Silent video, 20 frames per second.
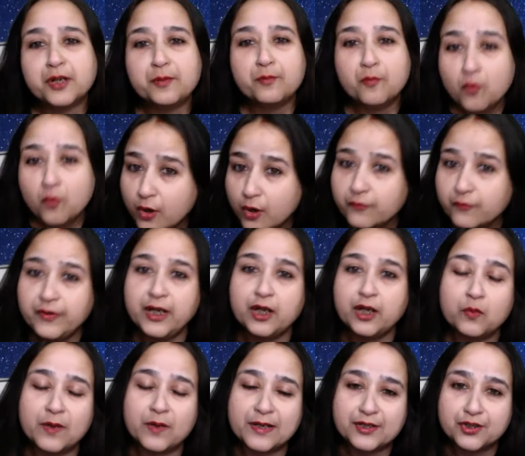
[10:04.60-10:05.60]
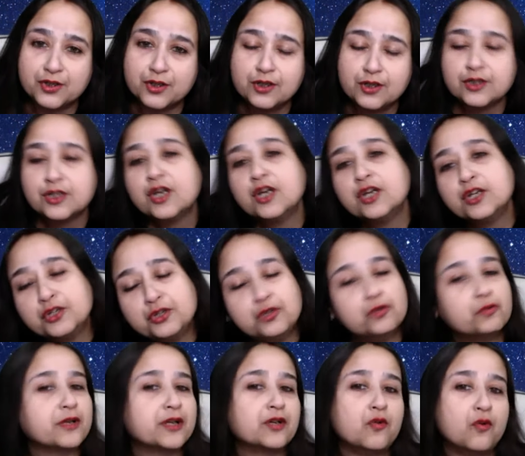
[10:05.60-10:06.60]
more VA questions, you
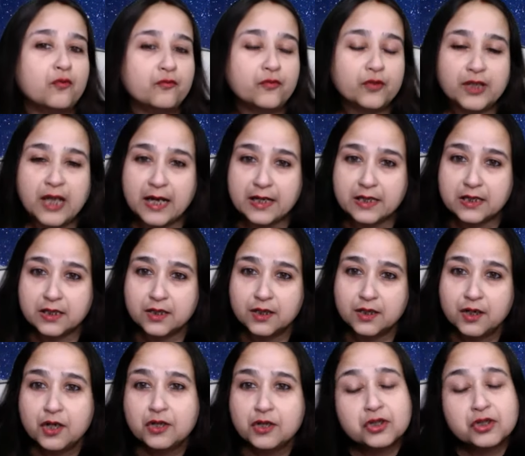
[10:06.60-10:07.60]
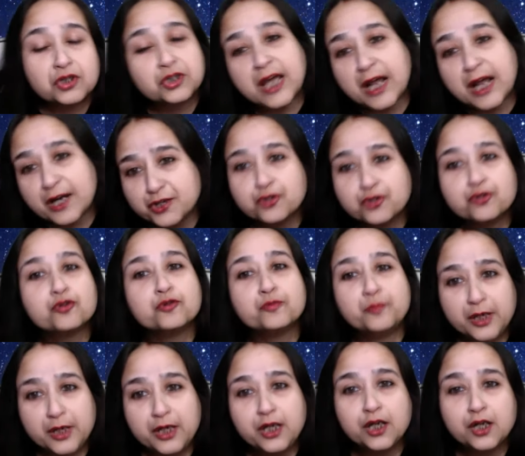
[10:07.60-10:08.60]
can go for that. So that should
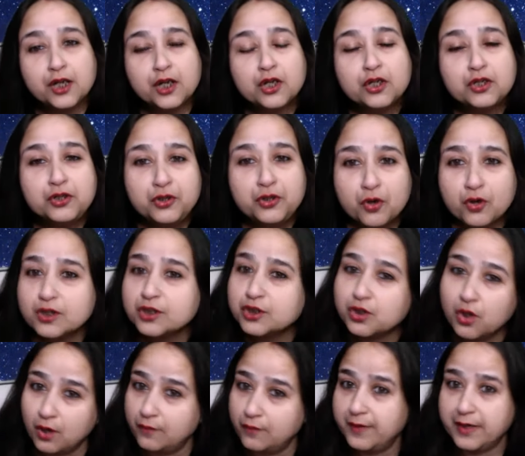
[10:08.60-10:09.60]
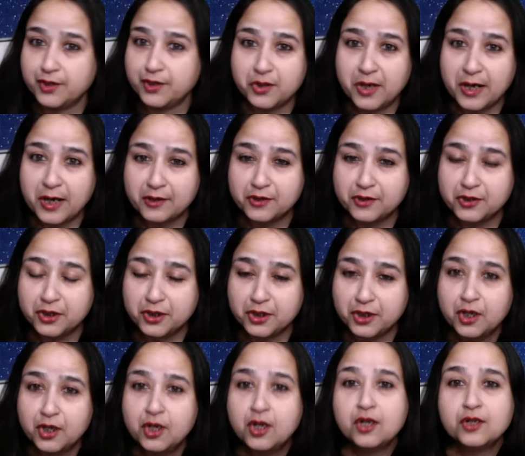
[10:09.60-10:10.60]
be your solving strategy.
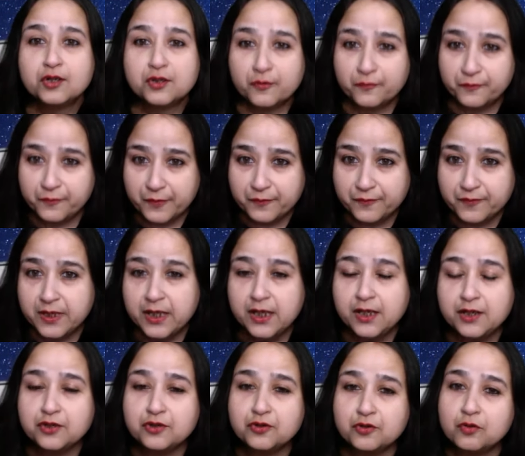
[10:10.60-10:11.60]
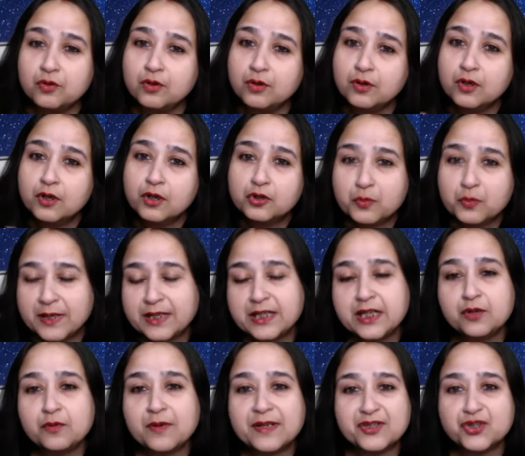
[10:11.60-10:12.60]
So 15 to 20
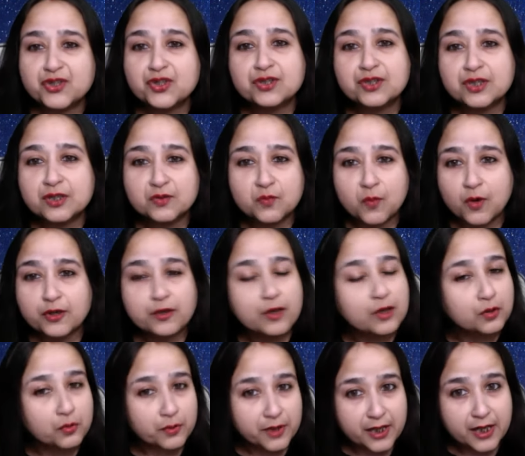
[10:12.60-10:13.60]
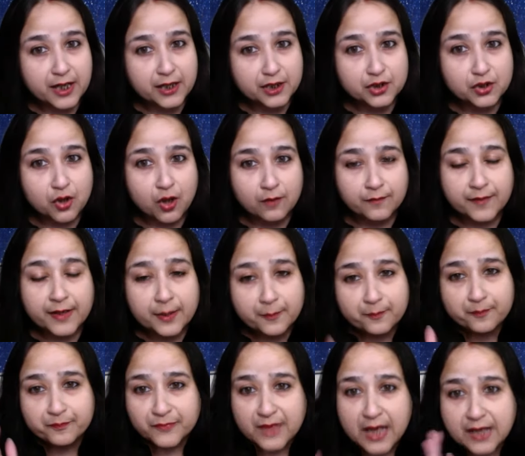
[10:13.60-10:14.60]
questions is what you're looking at solving
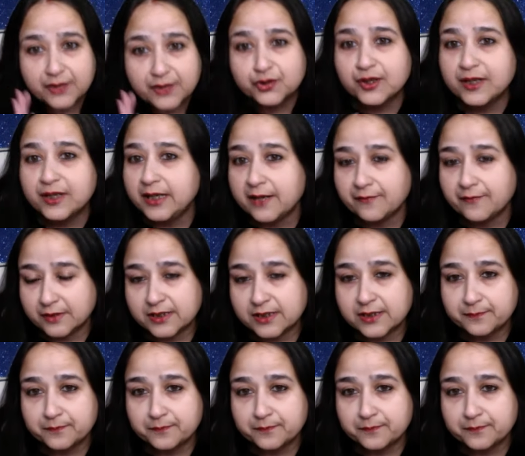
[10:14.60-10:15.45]
at 3 levels.